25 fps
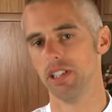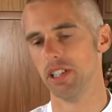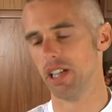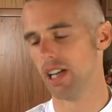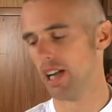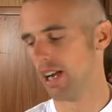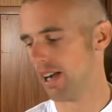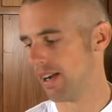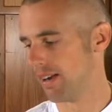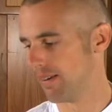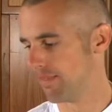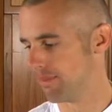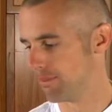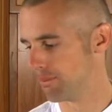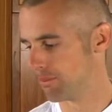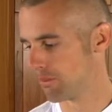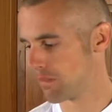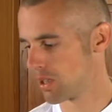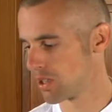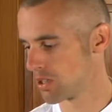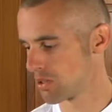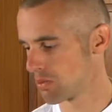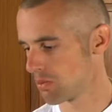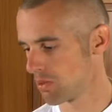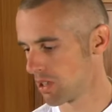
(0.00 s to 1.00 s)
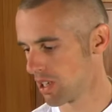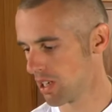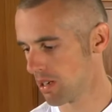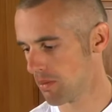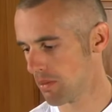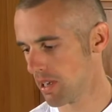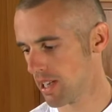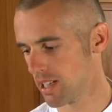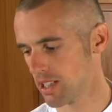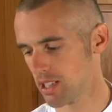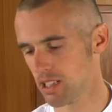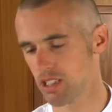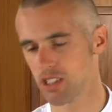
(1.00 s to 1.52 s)
So we're going to
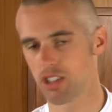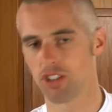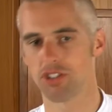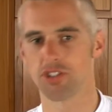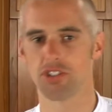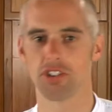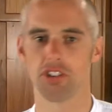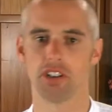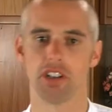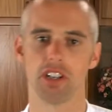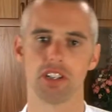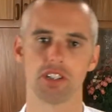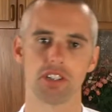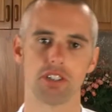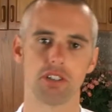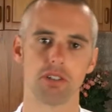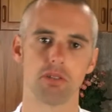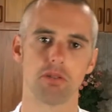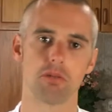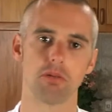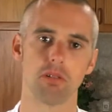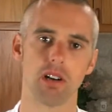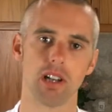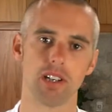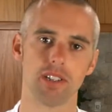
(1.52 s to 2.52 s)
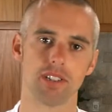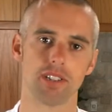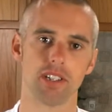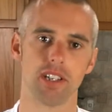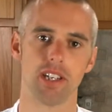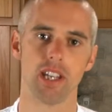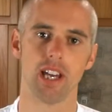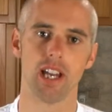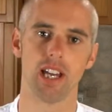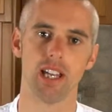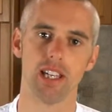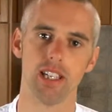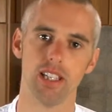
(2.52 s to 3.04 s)
make just a traditional one
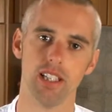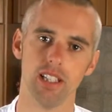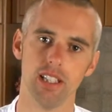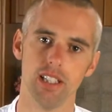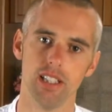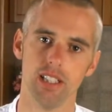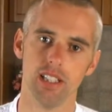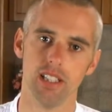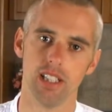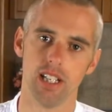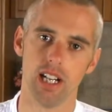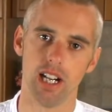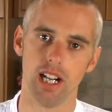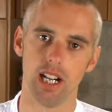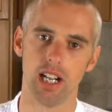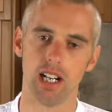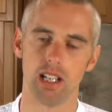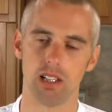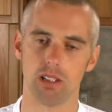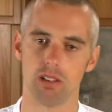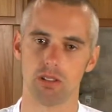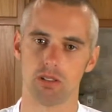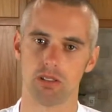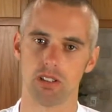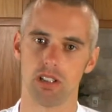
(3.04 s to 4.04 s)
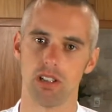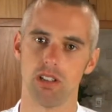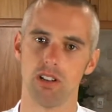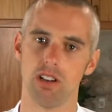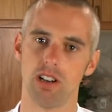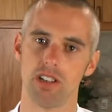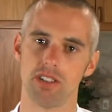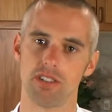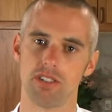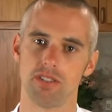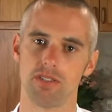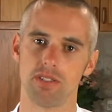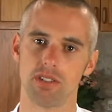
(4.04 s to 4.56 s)
today along the
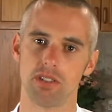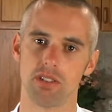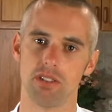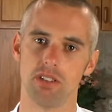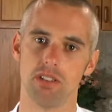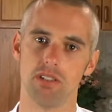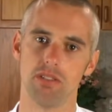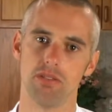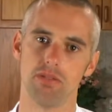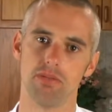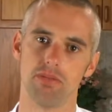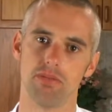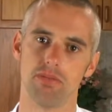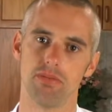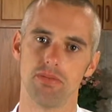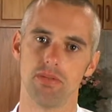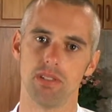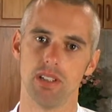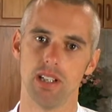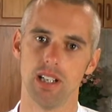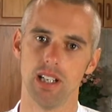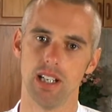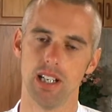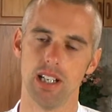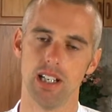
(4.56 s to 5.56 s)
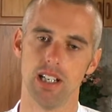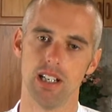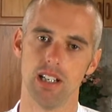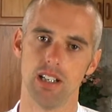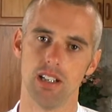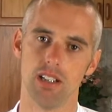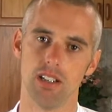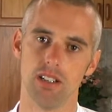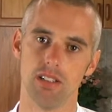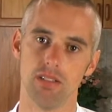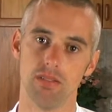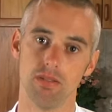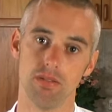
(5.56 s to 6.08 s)
lines of sort
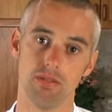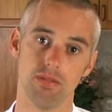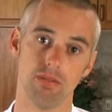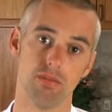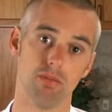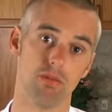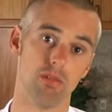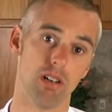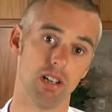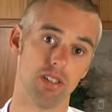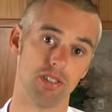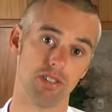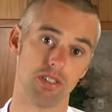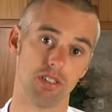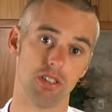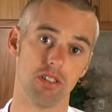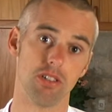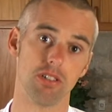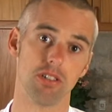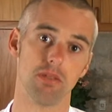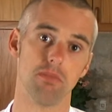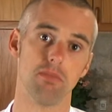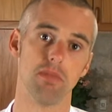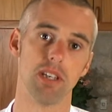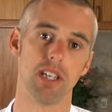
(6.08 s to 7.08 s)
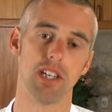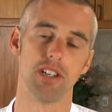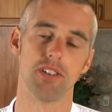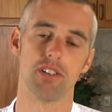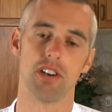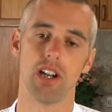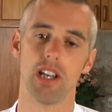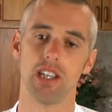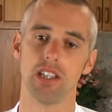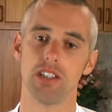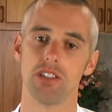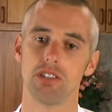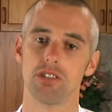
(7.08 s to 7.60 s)
of ones that use in
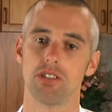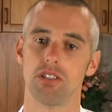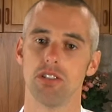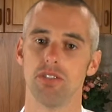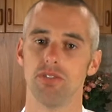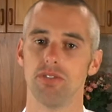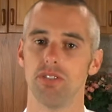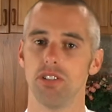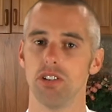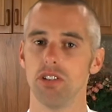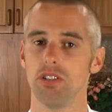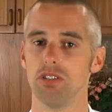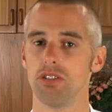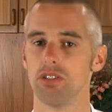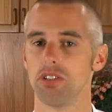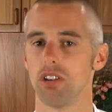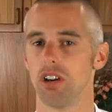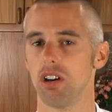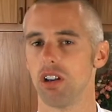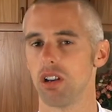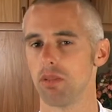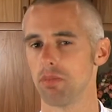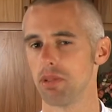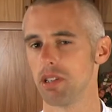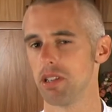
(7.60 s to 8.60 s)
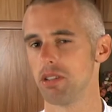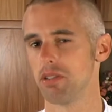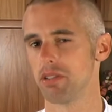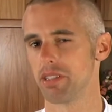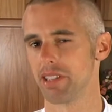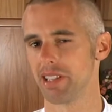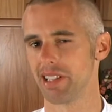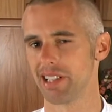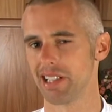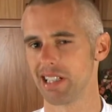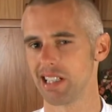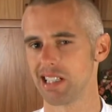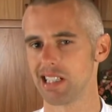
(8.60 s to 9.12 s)
Mediterranean sort of food. So I'll be
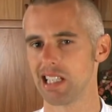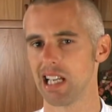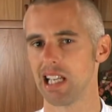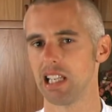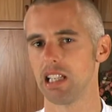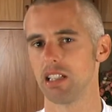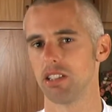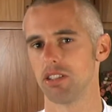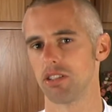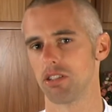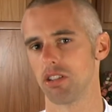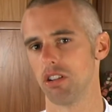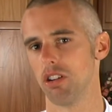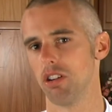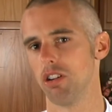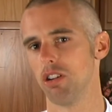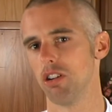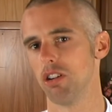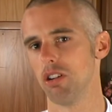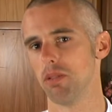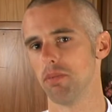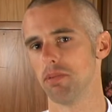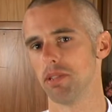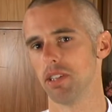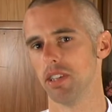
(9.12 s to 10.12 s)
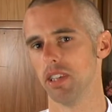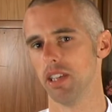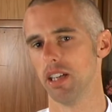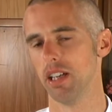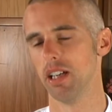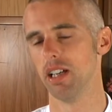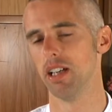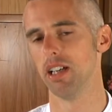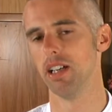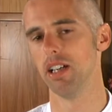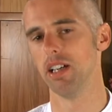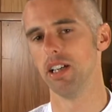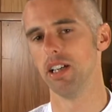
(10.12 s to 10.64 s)
using Italian sort of herbs in
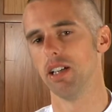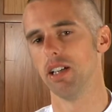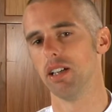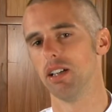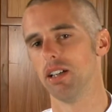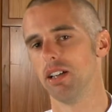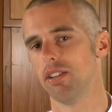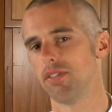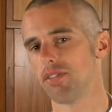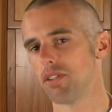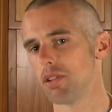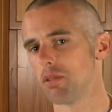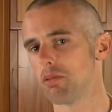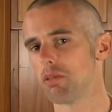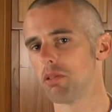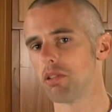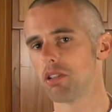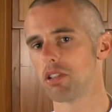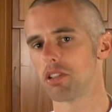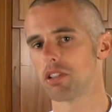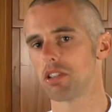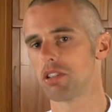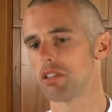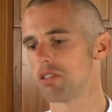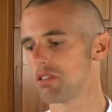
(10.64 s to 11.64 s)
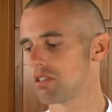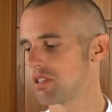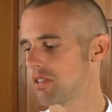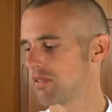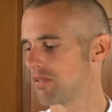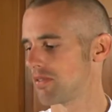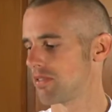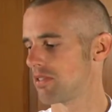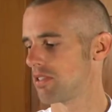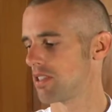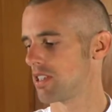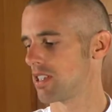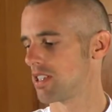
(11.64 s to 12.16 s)
there. If you were to use it
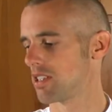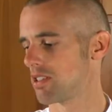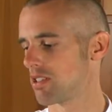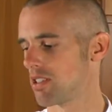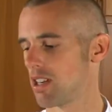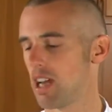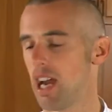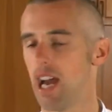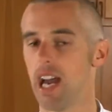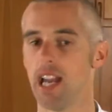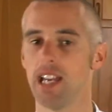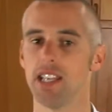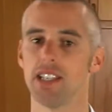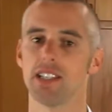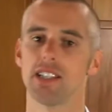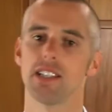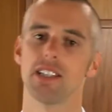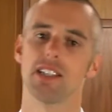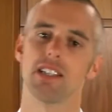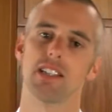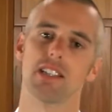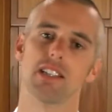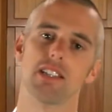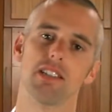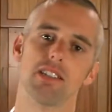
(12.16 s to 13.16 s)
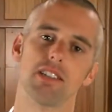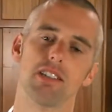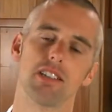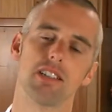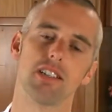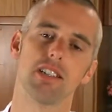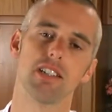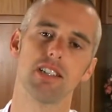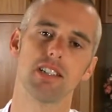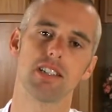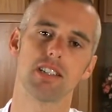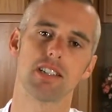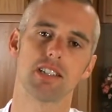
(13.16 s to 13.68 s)
for any sort of Asian dishes, you
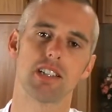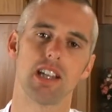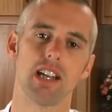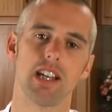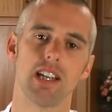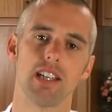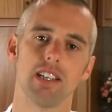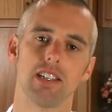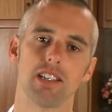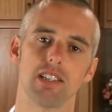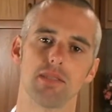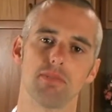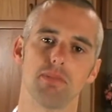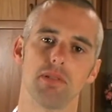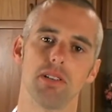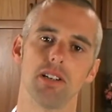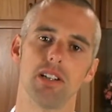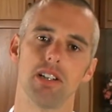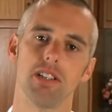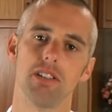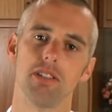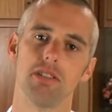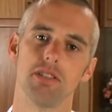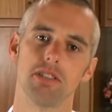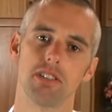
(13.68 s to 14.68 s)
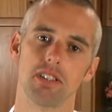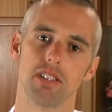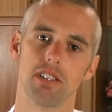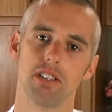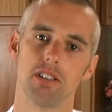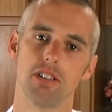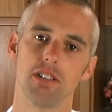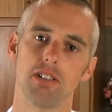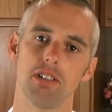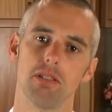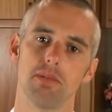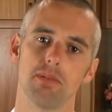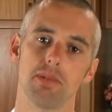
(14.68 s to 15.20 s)
can just change by using the
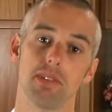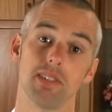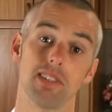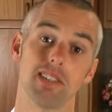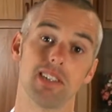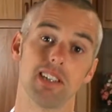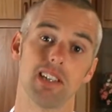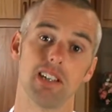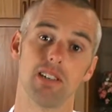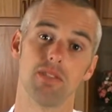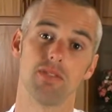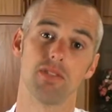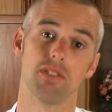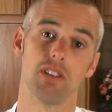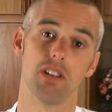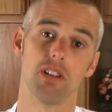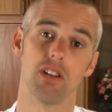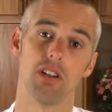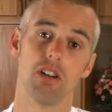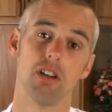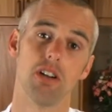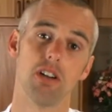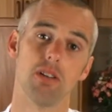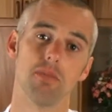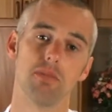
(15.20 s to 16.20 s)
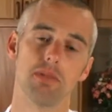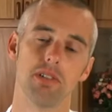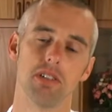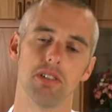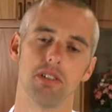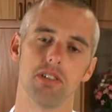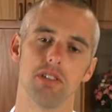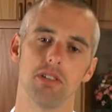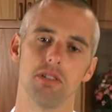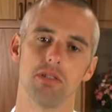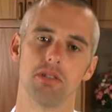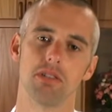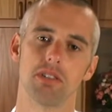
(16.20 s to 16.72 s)
herbs. Instead of the herbs, you'd
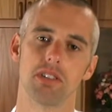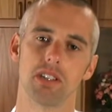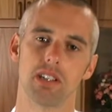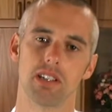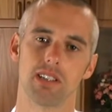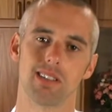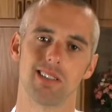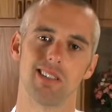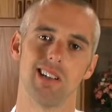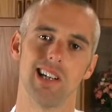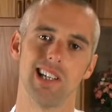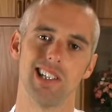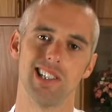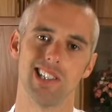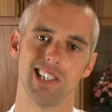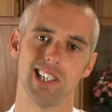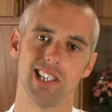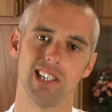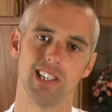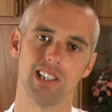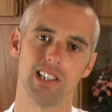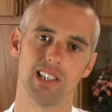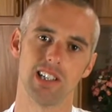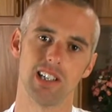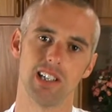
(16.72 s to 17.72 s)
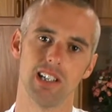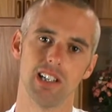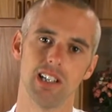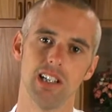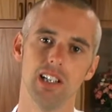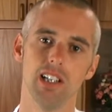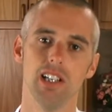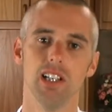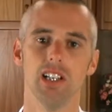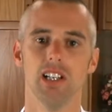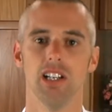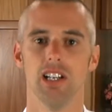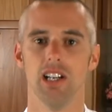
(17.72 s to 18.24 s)
use things like ginger,
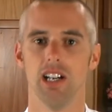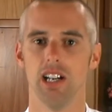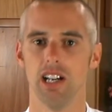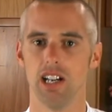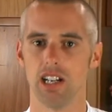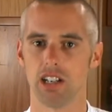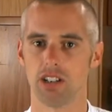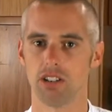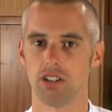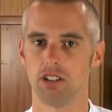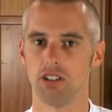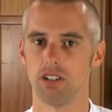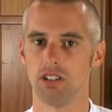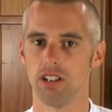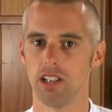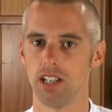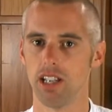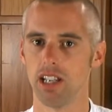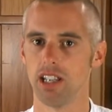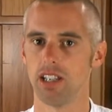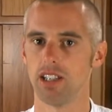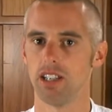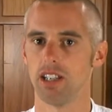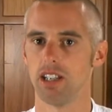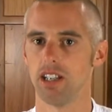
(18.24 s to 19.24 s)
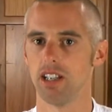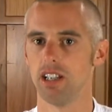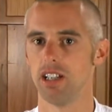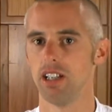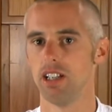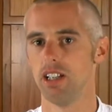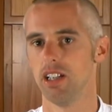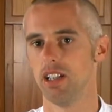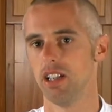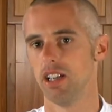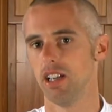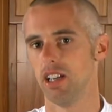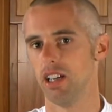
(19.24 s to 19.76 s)
coriander,
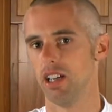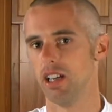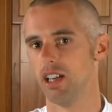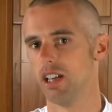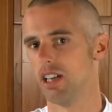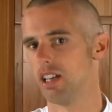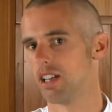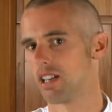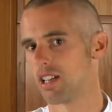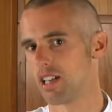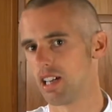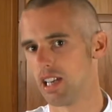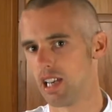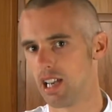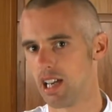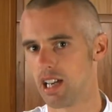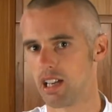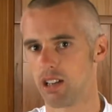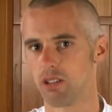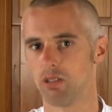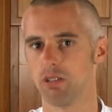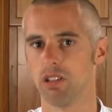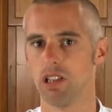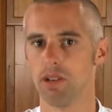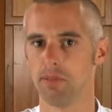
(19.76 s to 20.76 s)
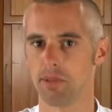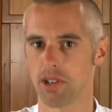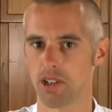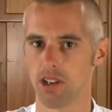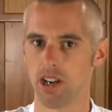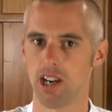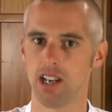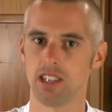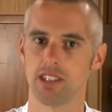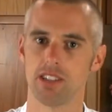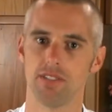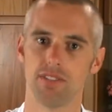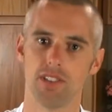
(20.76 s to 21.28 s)
galangal,
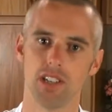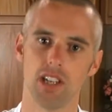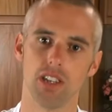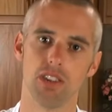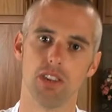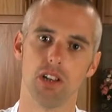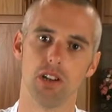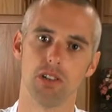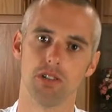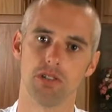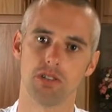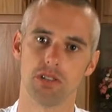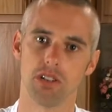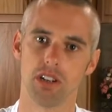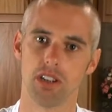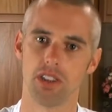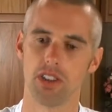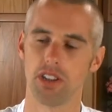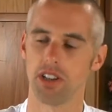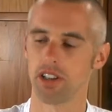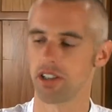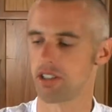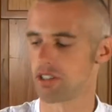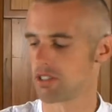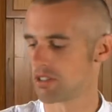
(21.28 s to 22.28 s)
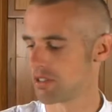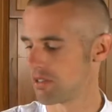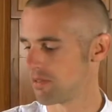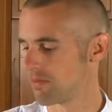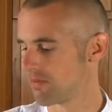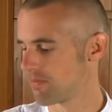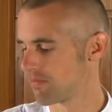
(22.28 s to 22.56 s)
lemongrass if you had those sort of things.